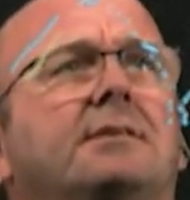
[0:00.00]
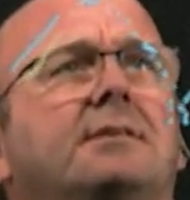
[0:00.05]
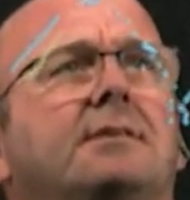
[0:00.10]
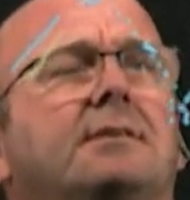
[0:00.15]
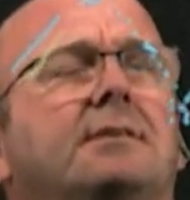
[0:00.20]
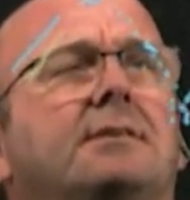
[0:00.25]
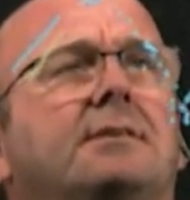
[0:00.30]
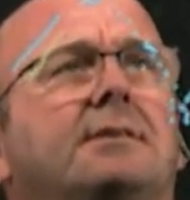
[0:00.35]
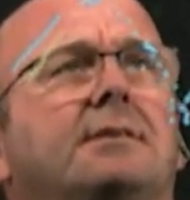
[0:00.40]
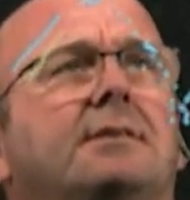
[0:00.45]

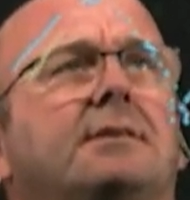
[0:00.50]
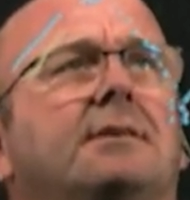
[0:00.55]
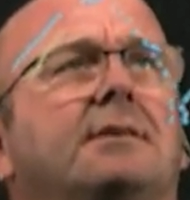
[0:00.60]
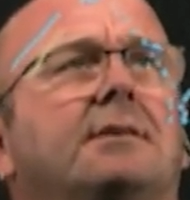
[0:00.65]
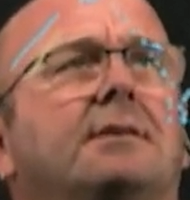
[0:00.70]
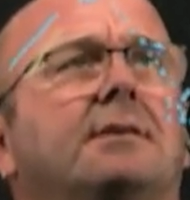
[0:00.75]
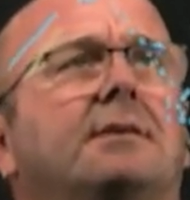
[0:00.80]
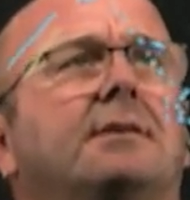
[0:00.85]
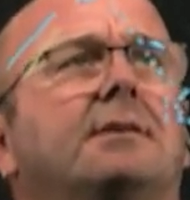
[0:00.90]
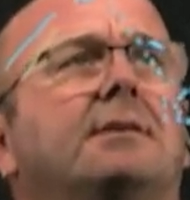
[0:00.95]

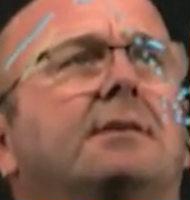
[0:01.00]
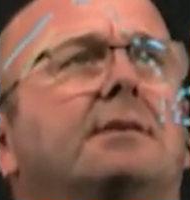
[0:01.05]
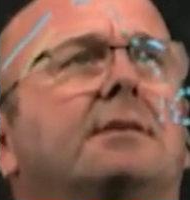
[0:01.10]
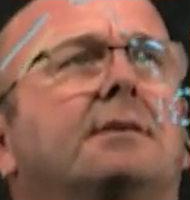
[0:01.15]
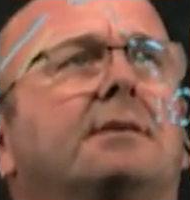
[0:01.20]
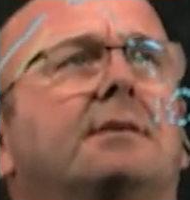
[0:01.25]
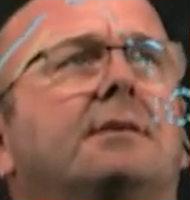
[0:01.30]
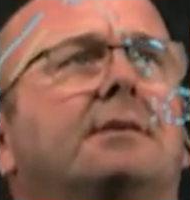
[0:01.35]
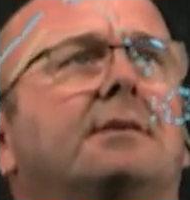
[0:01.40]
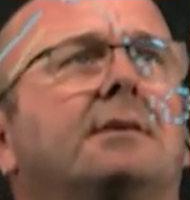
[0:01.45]

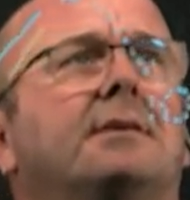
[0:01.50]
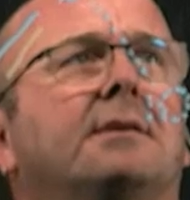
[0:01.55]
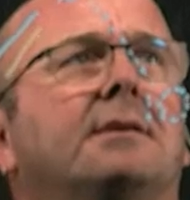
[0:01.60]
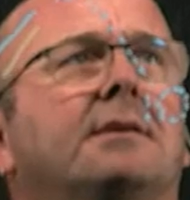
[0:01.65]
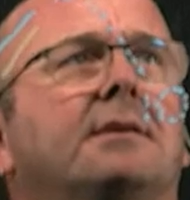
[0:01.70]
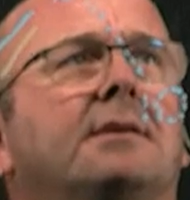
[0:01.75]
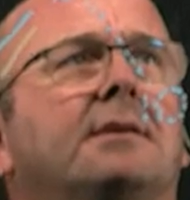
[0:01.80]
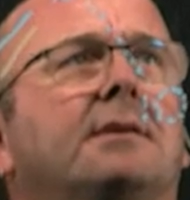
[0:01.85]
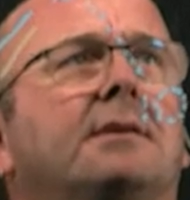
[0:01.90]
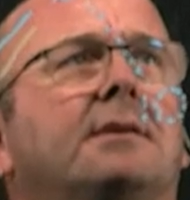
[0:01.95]

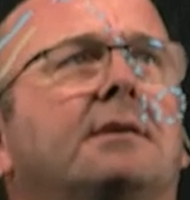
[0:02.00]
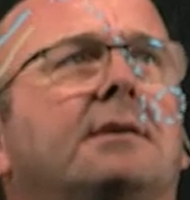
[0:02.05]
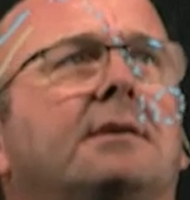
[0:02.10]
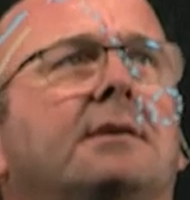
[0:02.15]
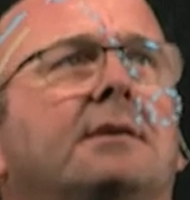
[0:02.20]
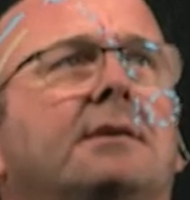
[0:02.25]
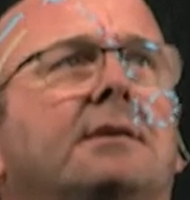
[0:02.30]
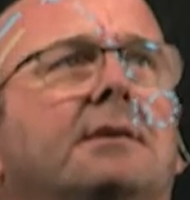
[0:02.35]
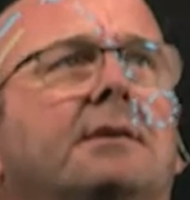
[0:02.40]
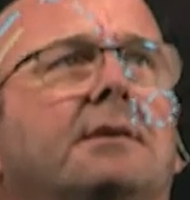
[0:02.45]

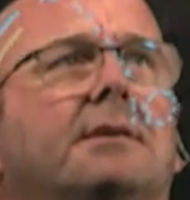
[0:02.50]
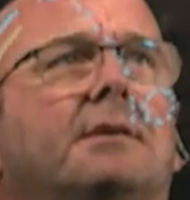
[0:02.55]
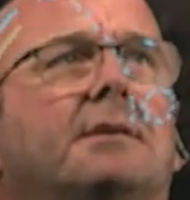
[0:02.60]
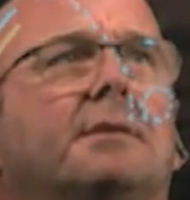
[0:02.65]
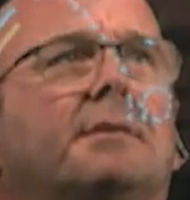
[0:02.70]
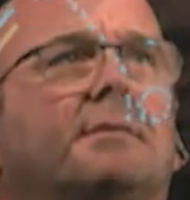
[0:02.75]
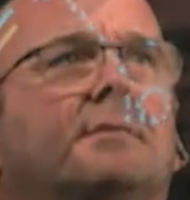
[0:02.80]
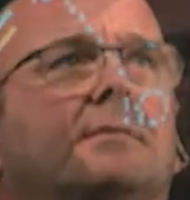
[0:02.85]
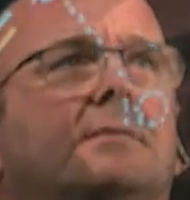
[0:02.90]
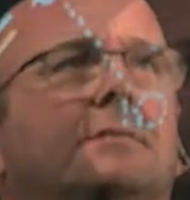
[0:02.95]

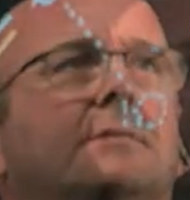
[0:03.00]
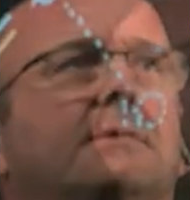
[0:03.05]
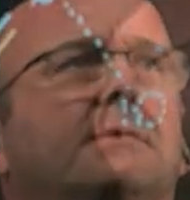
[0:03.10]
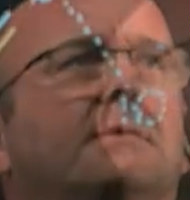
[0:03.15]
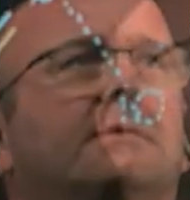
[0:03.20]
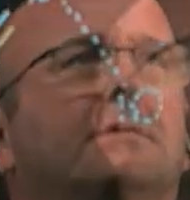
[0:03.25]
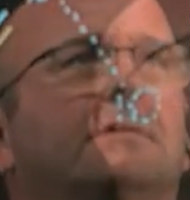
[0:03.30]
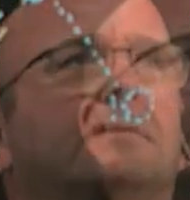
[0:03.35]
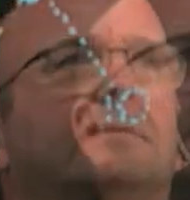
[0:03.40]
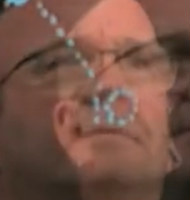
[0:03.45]

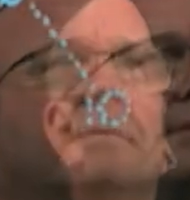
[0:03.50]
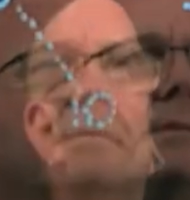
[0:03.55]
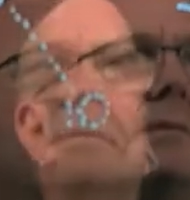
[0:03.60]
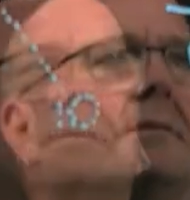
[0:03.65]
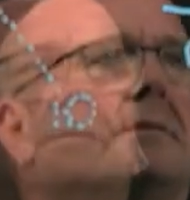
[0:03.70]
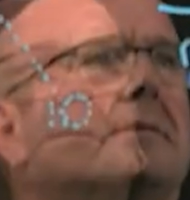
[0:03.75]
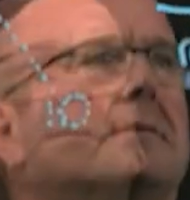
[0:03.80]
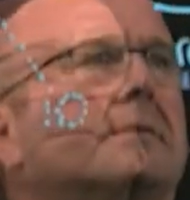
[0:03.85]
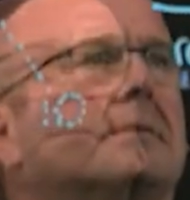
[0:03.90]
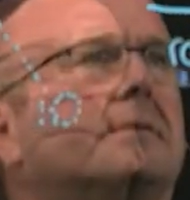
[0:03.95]

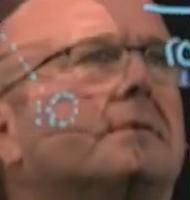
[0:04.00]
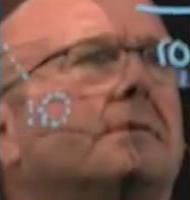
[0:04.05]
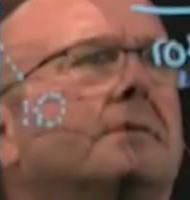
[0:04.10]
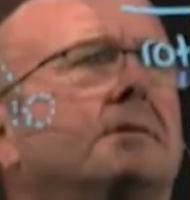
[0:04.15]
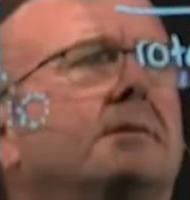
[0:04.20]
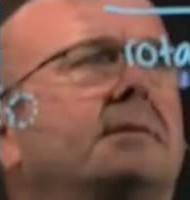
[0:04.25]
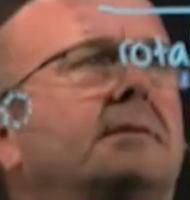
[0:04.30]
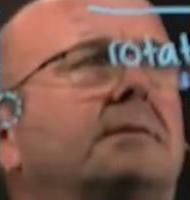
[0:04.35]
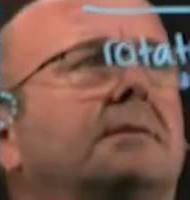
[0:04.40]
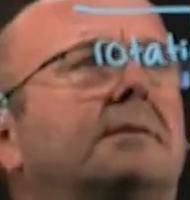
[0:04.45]

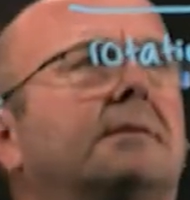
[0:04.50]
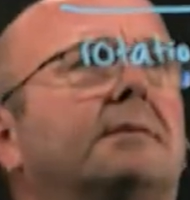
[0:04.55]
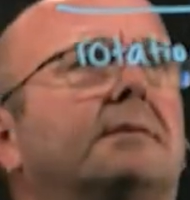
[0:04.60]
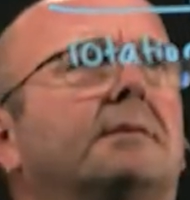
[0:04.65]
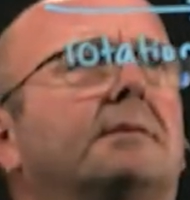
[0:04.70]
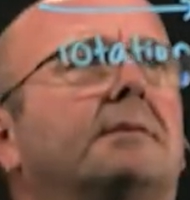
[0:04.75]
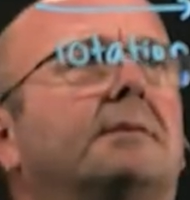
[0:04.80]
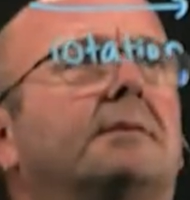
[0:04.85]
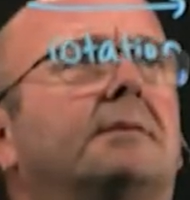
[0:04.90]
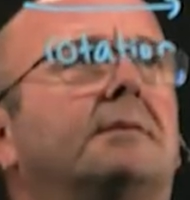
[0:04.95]

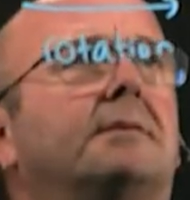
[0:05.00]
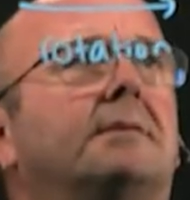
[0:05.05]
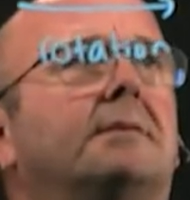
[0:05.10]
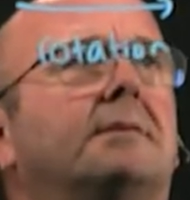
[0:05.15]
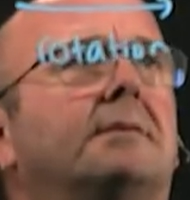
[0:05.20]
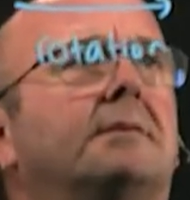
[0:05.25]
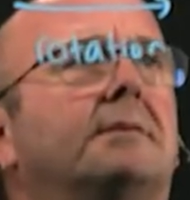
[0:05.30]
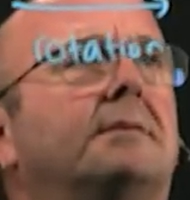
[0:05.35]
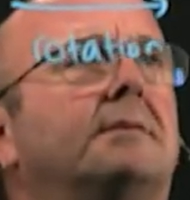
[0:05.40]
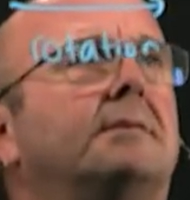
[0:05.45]

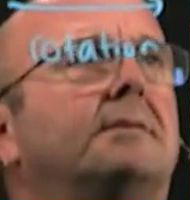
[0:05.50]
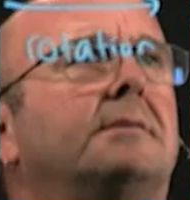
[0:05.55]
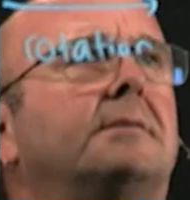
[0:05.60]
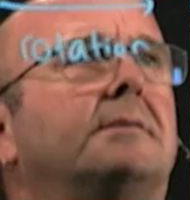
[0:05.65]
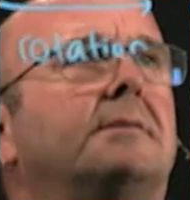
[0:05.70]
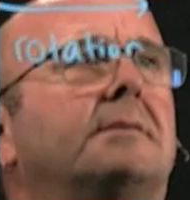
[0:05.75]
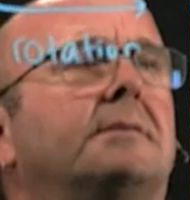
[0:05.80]
No one is speaking in this clip.